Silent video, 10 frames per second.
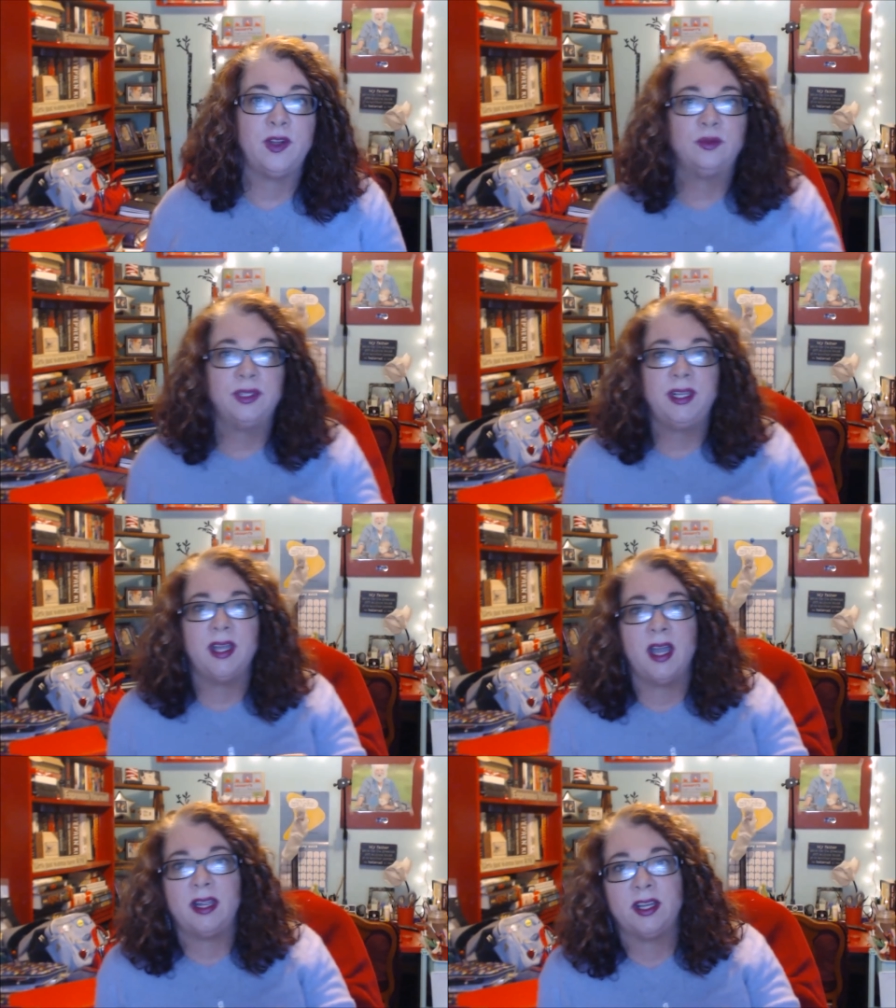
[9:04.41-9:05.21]
If
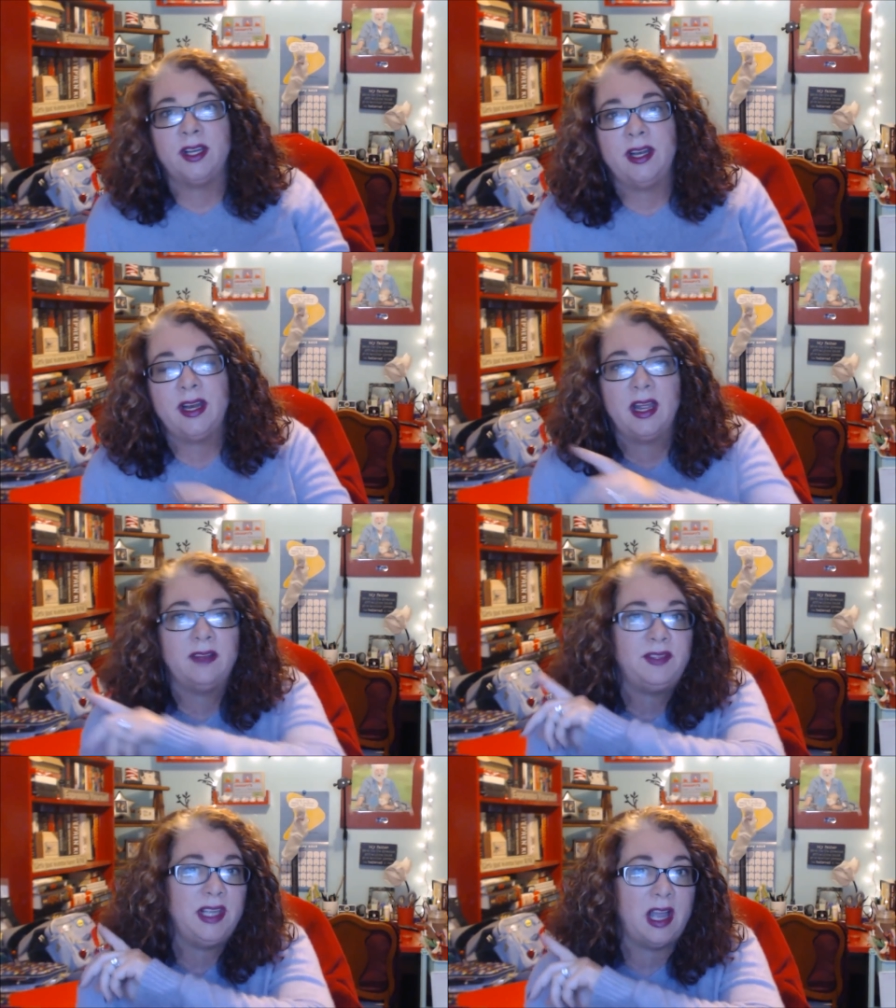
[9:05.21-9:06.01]
only I could, and I
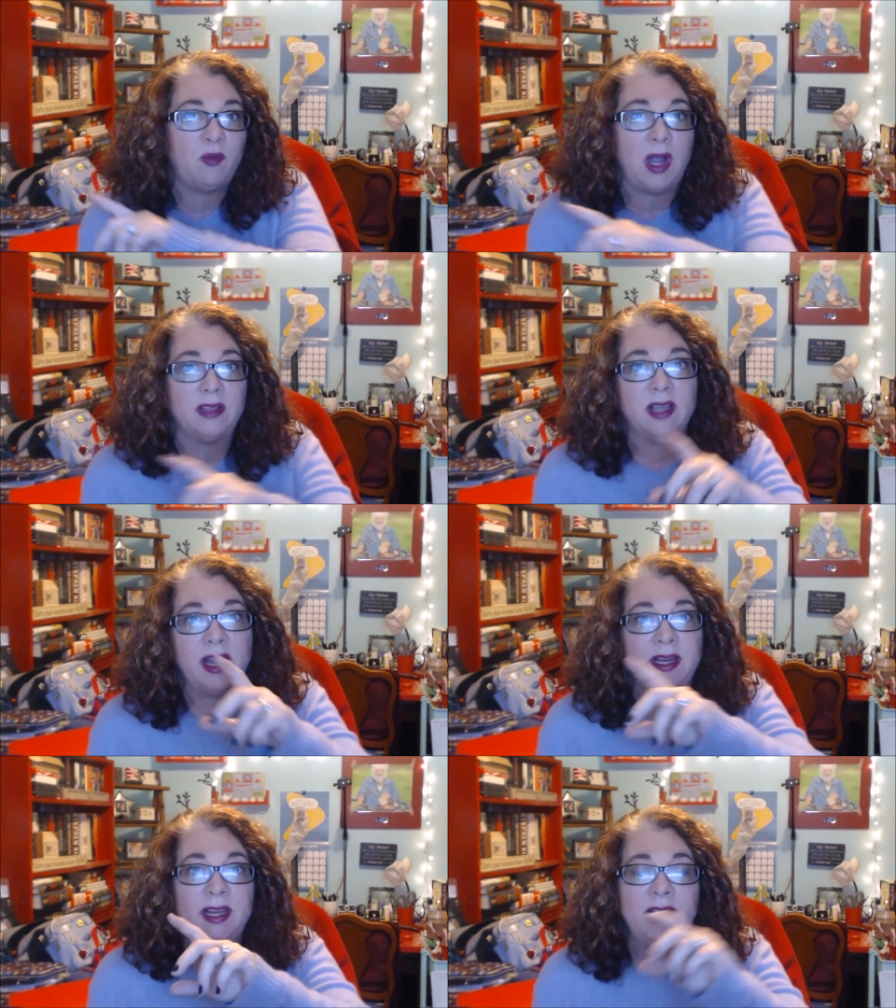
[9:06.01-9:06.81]
have DIY
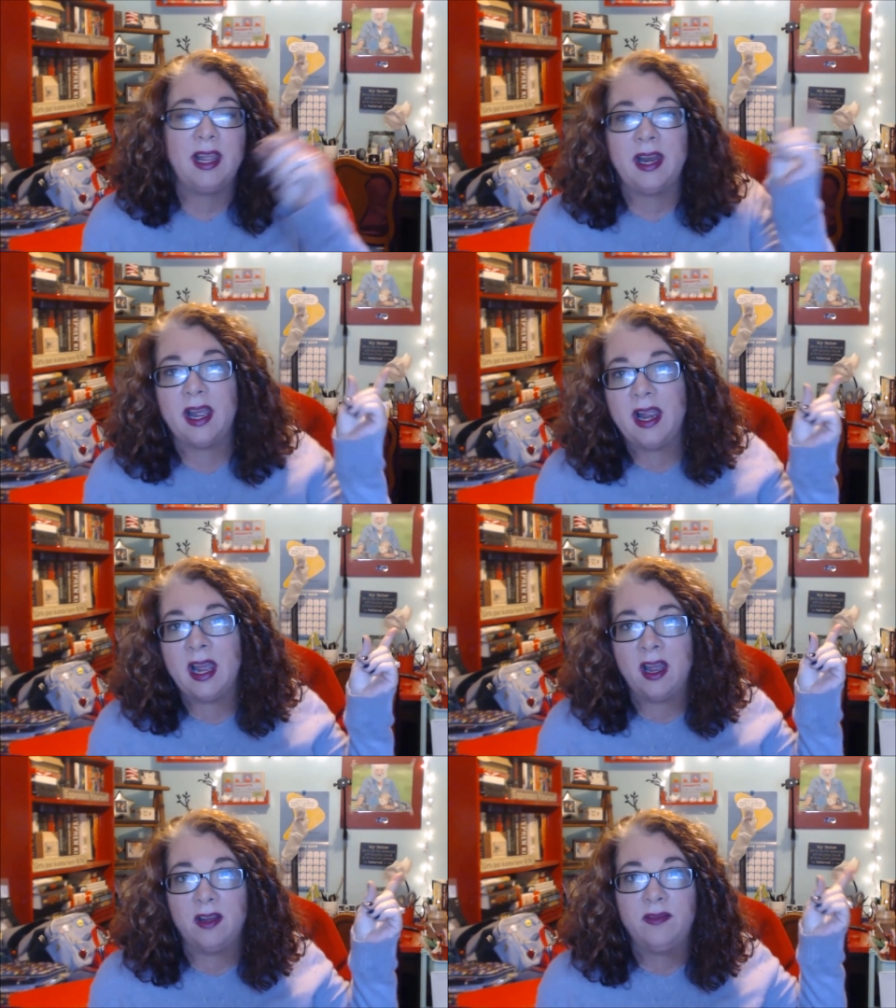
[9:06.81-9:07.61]
lighting, and I
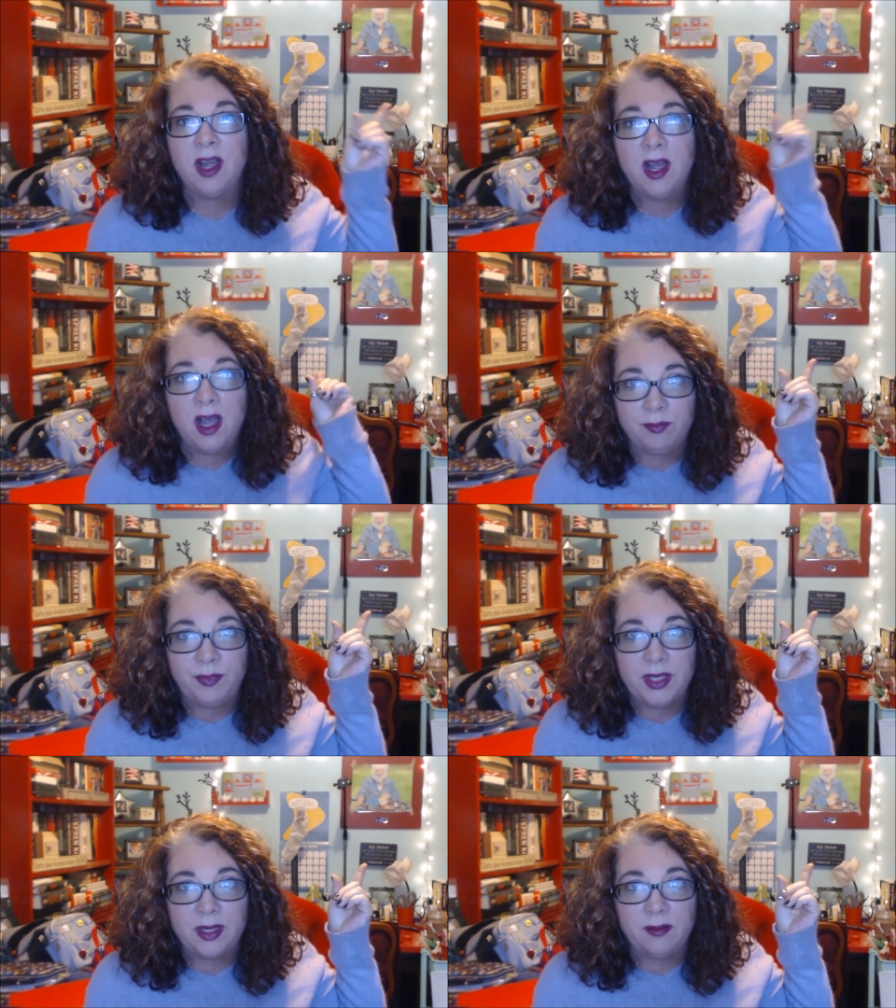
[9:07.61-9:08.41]
have
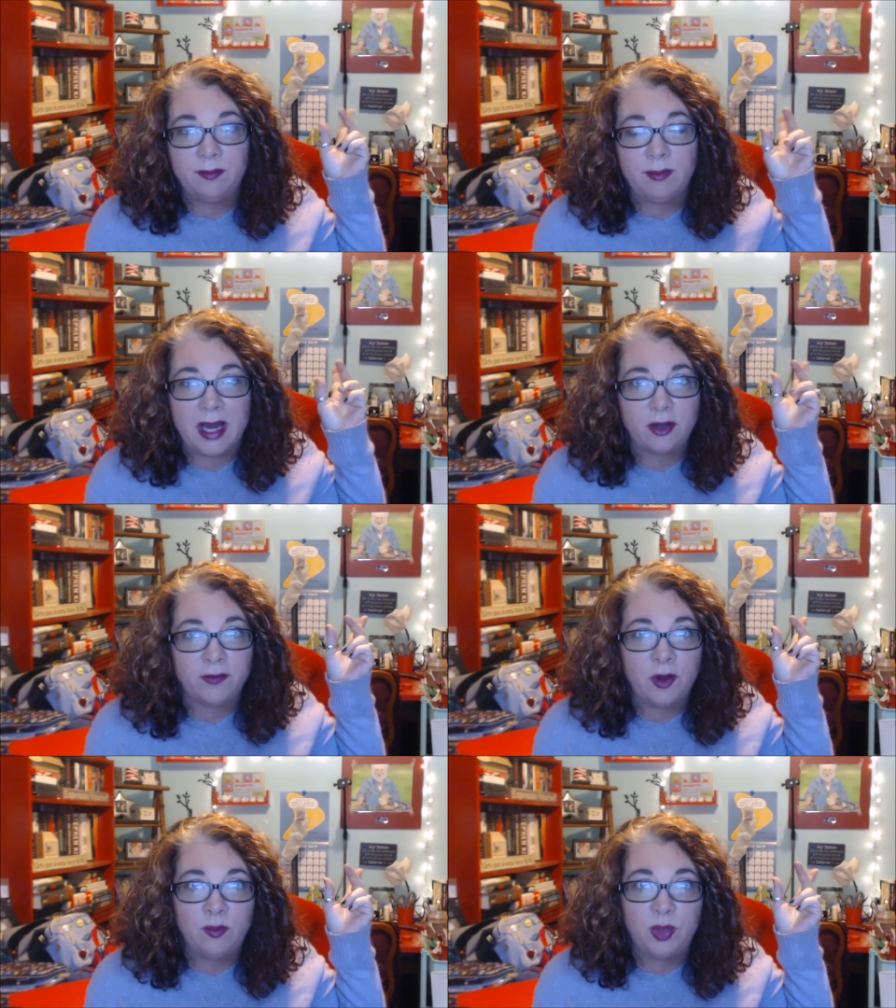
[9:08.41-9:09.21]
the
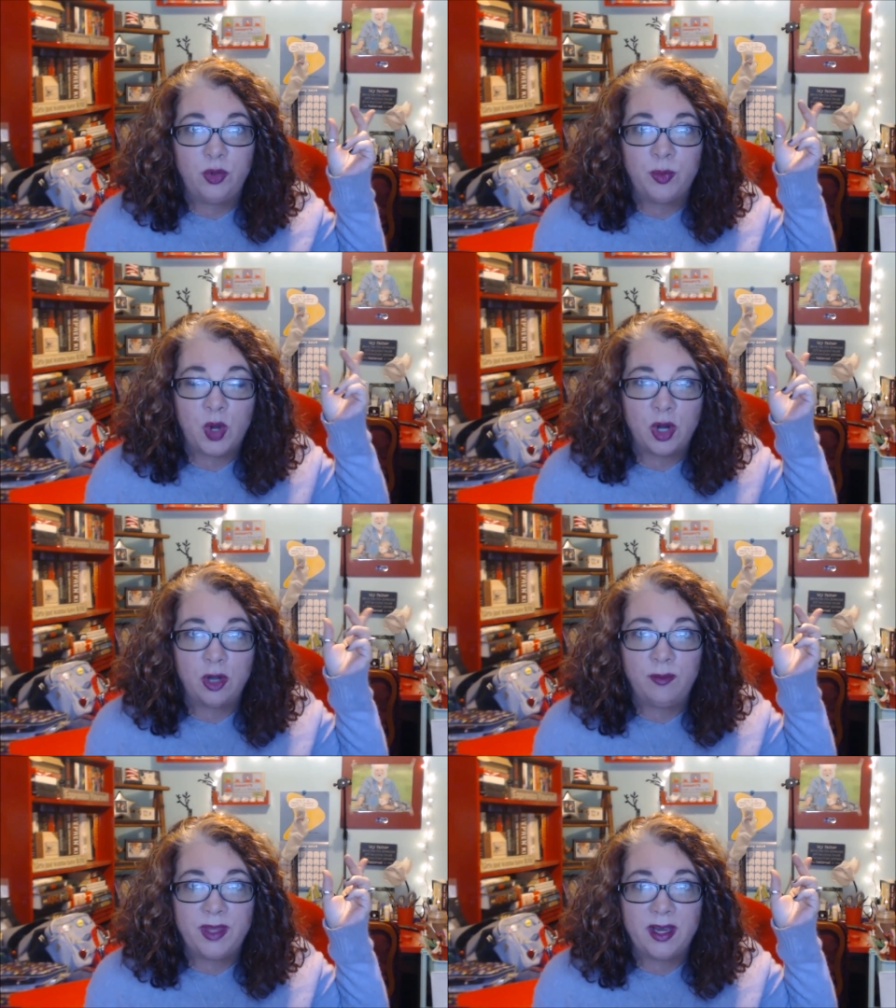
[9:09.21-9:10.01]
microphone boom
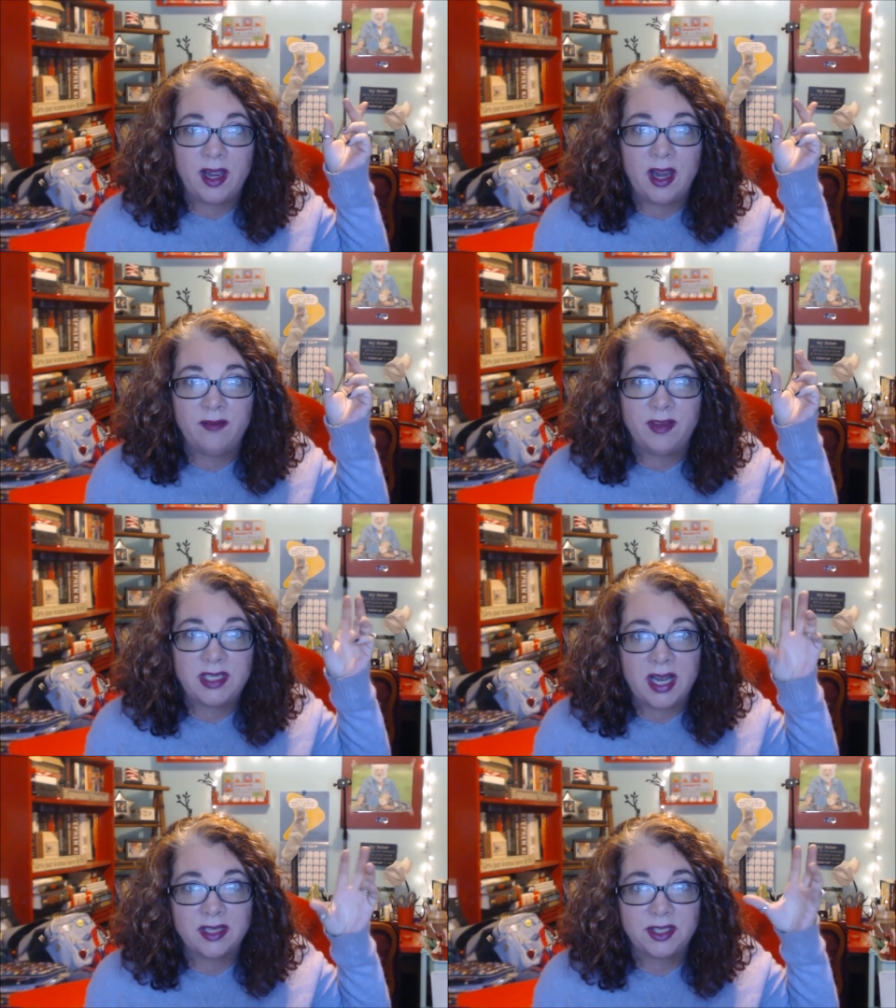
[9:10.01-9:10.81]
arm that I have
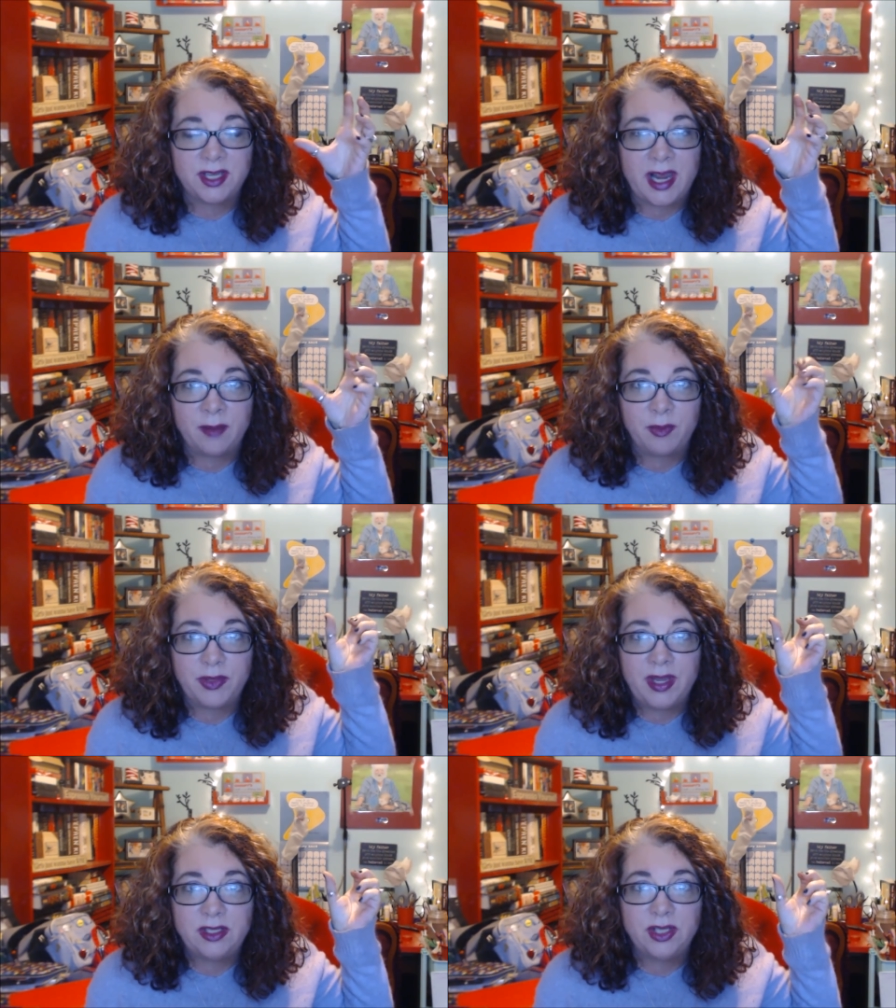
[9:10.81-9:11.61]
attached the
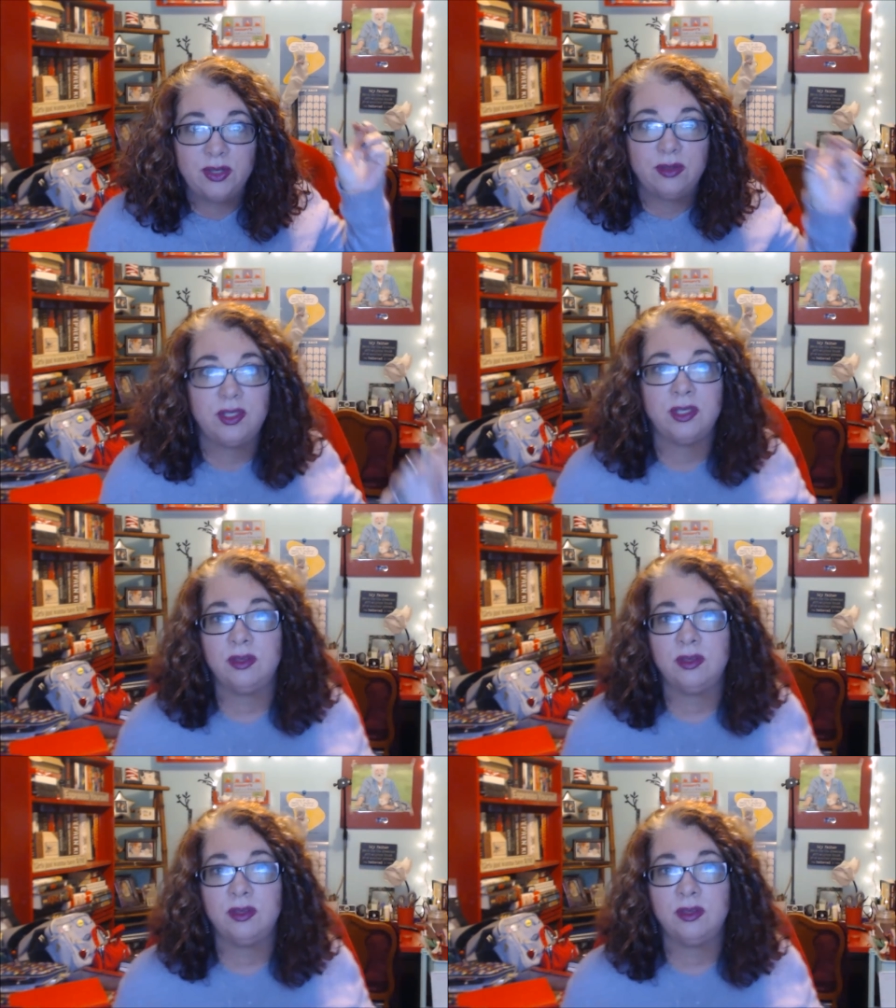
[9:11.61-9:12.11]
camera thing to